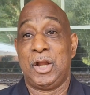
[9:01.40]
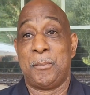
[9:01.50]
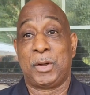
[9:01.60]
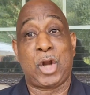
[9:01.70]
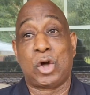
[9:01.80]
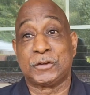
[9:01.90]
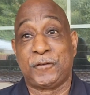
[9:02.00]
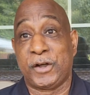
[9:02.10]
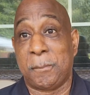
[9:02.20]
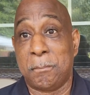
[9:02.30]
because
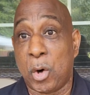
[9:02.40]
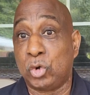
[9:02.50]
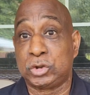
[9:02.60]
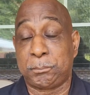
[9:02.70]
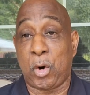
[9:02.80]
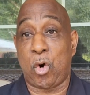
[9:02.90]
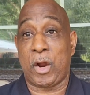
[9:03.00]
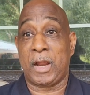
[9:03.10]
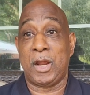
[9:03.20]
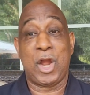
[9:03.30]
for the most
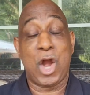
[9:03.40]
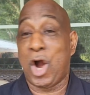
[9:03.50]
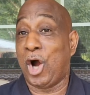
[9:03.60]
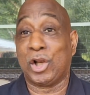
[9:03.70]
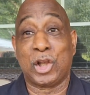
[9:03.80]
part, a